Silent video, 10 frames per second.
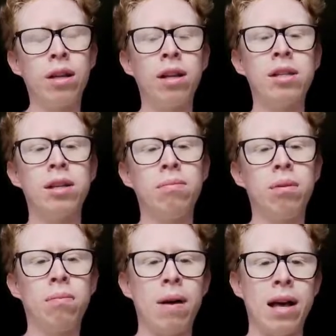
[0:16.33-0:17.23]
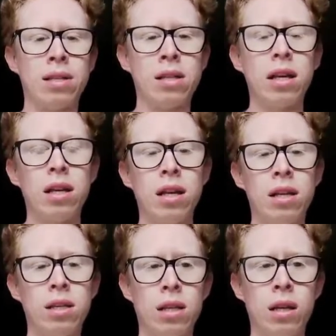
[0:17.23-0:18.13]
that the simple past
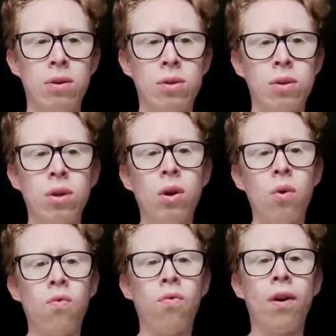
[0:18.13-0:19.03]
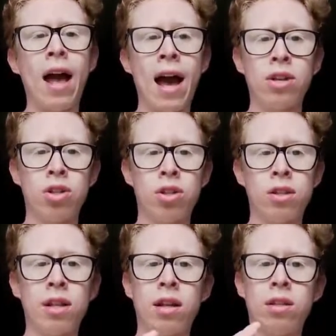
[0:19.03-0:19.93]
is used for
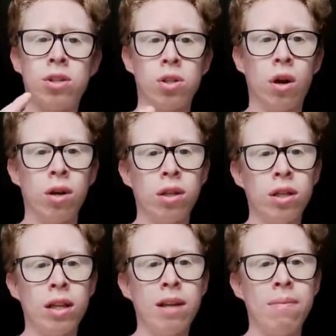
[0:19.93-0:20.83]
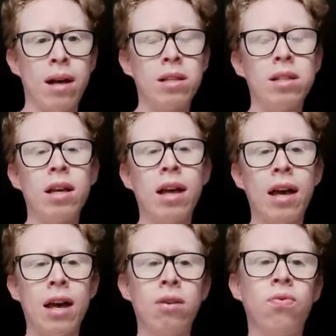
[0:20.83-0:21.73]
actions that started in the past
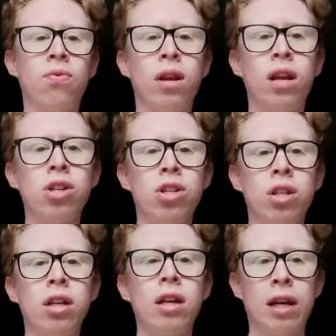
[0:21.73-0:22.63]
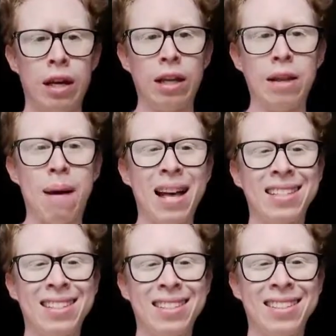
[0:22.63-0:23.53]
and finished in the
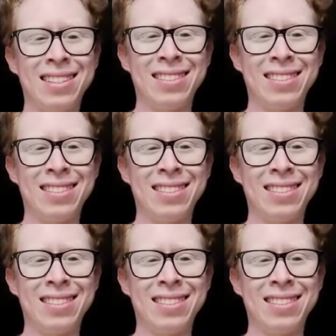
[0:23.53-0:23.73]
past.